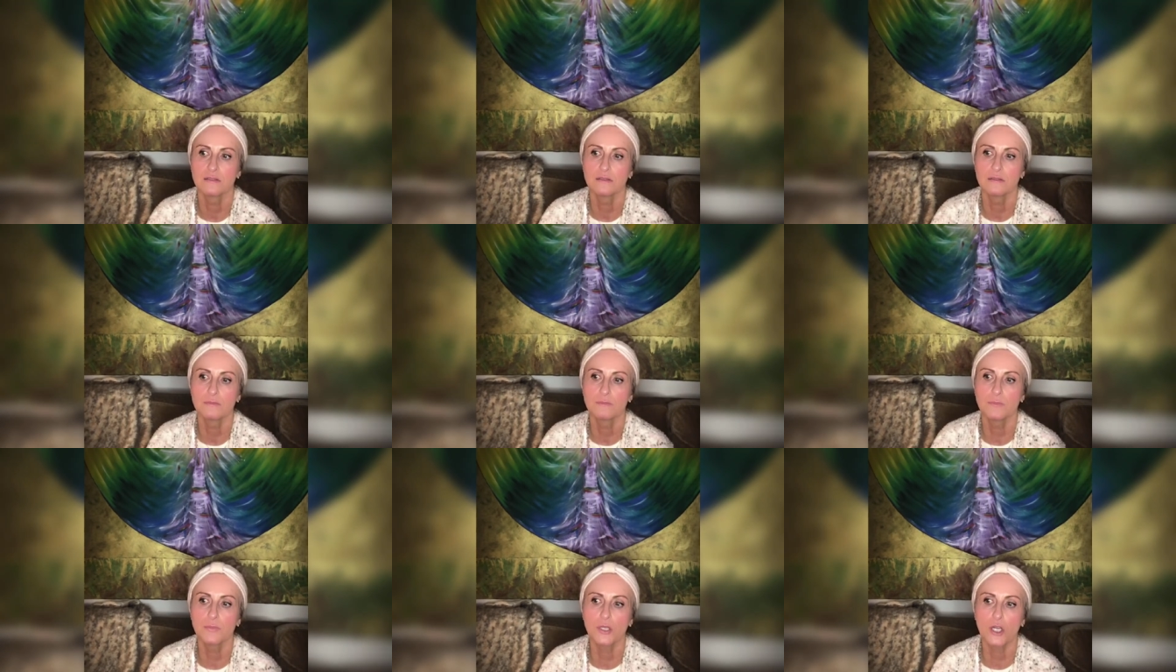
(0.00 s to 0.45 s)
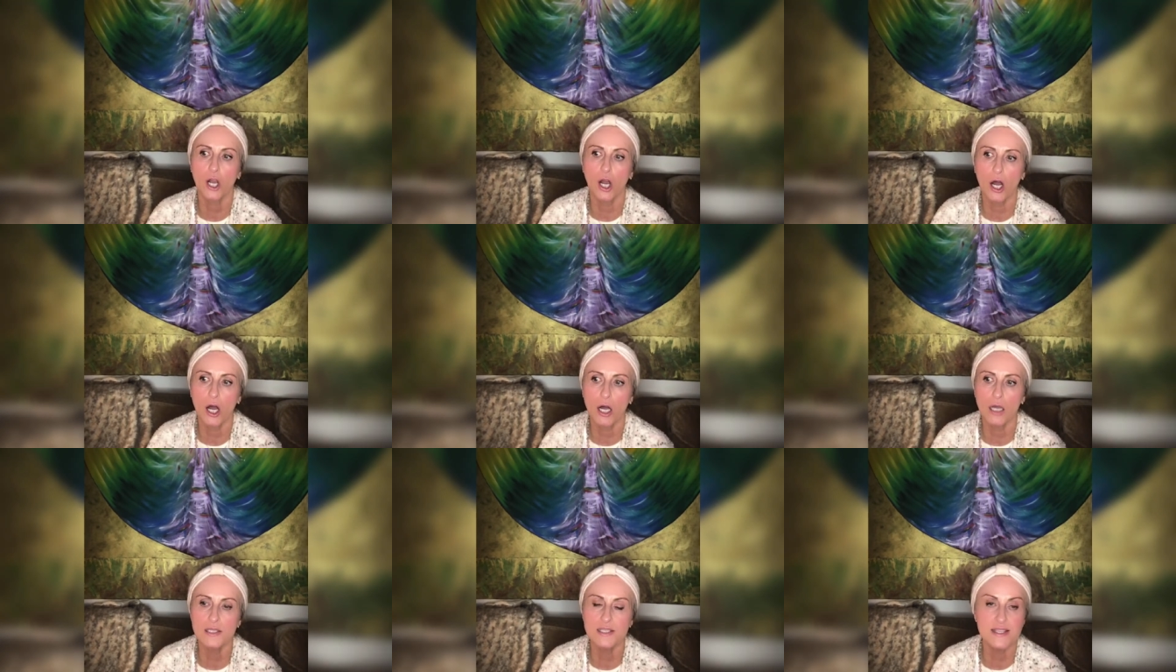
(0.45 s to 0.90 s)

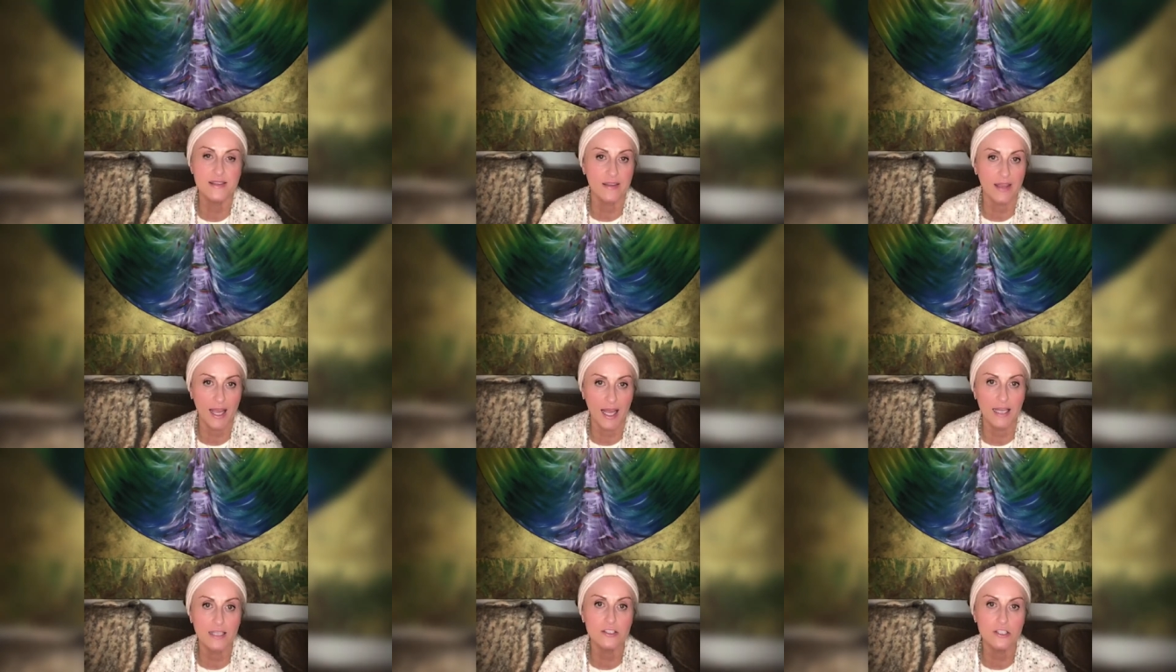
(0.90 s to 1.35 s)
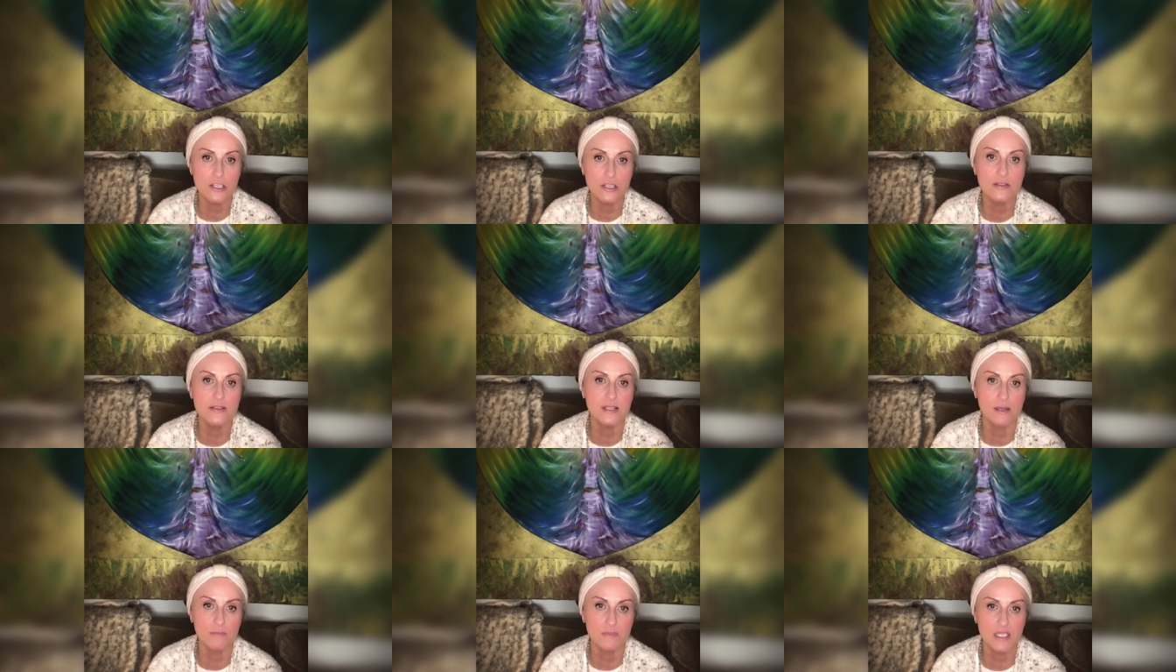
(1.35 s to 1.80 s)
Because they had to
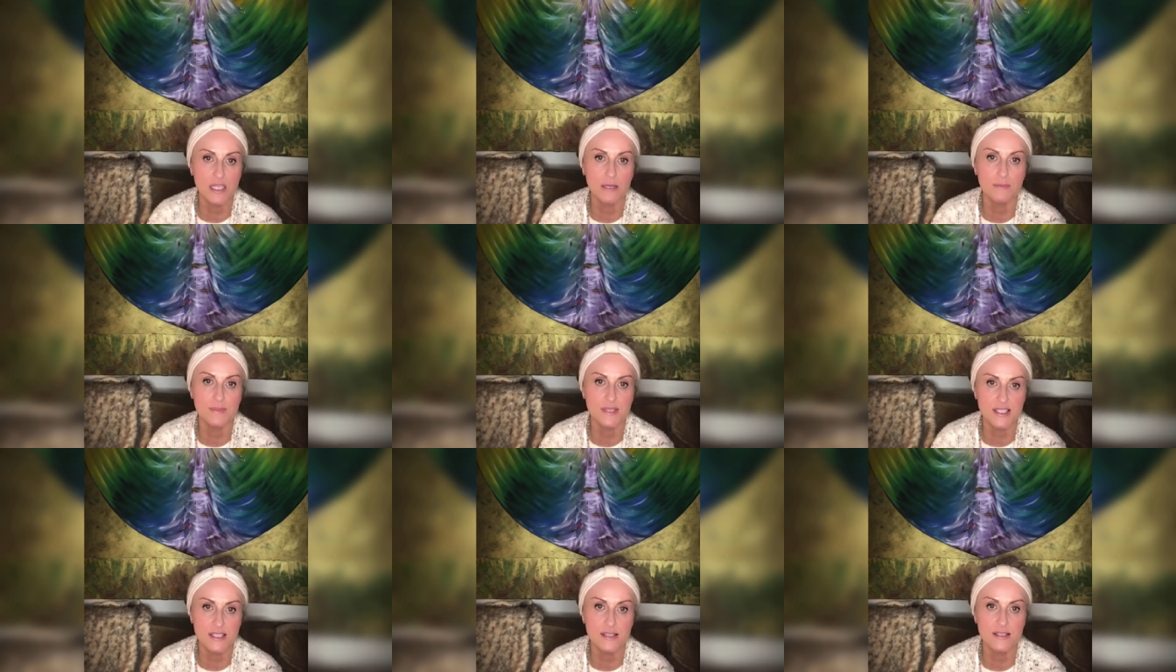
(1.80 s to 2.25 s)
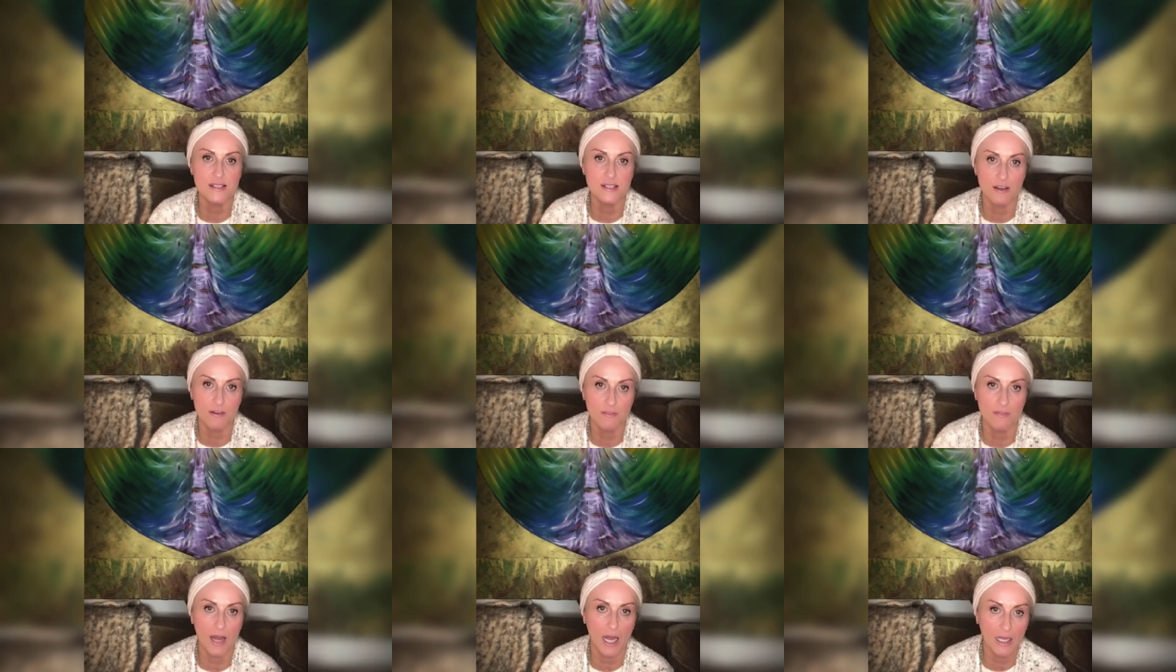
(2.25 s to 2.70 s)
sometimes to
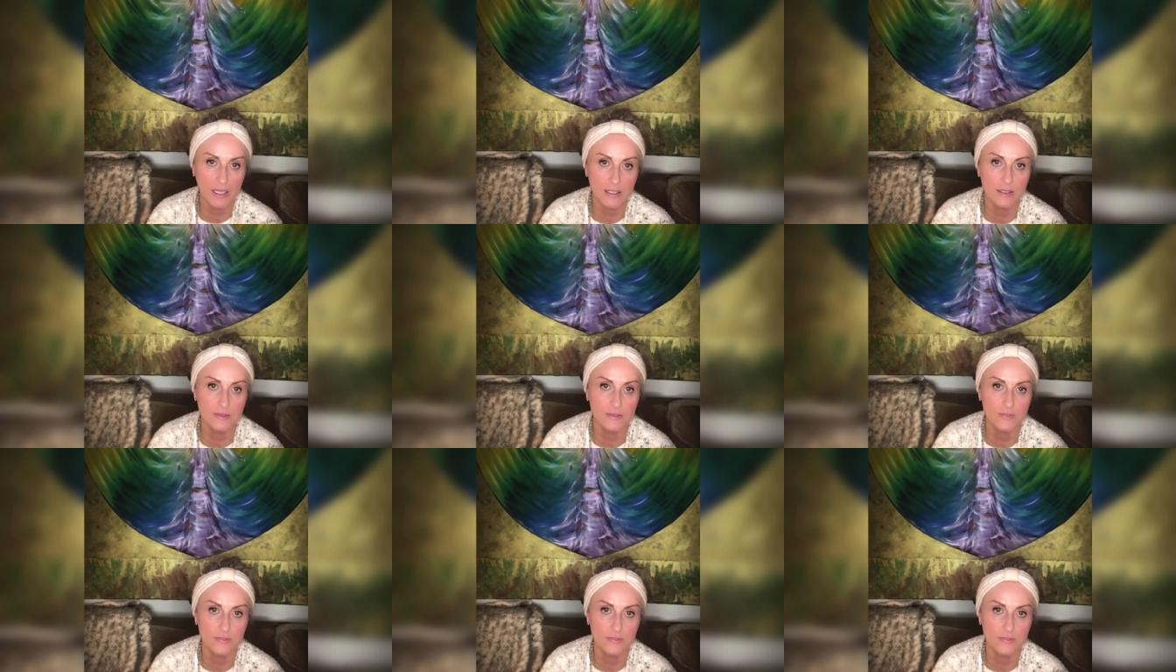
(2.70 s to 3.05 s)
survive.